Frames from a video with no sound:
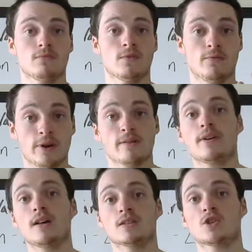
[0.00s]
very
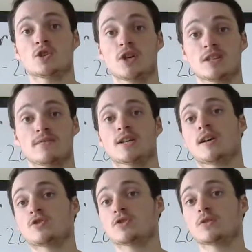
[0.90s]
valid
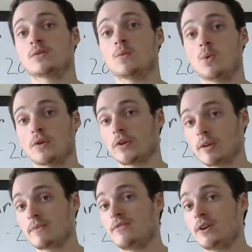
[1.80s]
justification to go to war. There can
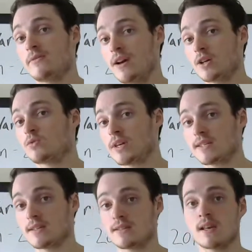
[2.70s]
be very valid
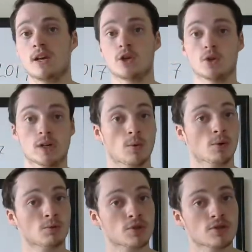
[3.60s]
reasons. You look at
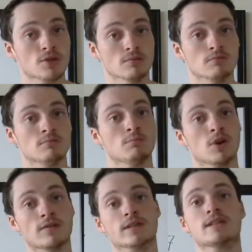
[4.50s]
World War II,
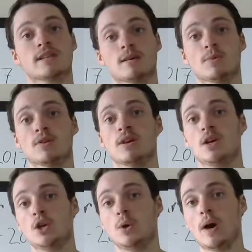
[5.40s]
perfect example.
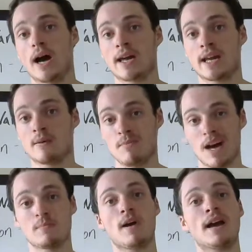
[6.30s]
You had a
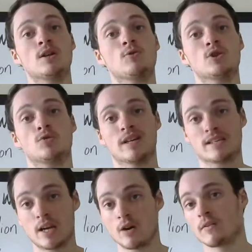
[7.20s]
madman who was doing
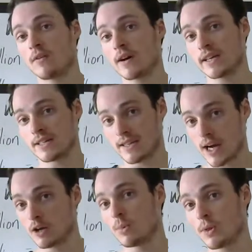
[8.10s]
terrifying and
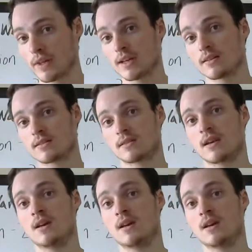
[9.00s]
terrible things.